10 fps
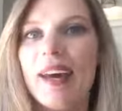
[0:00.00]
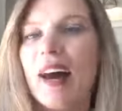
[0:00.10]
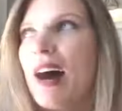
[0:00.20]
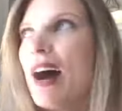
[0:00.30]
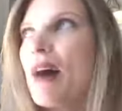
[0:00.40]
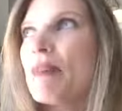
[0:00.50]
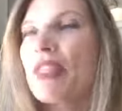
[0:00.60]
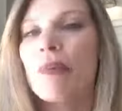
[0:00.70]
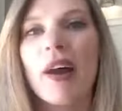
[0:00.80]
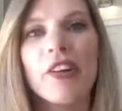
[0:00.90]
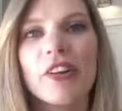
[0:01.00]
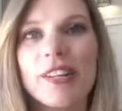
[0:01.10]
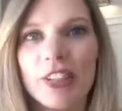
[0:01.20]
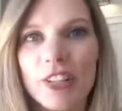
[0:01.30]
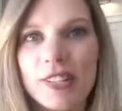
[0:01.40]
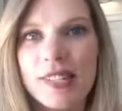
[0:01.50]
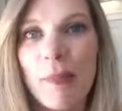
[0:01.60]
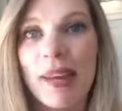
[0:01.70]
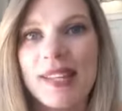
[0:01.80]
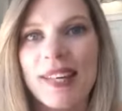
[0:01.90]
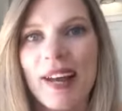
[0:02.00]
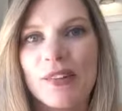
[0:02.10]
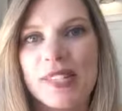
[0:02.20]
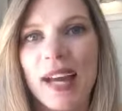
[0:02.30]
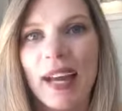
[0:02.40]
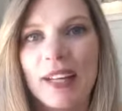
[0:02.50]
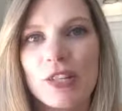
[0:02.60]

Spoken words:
The weather, it looks amazing outside.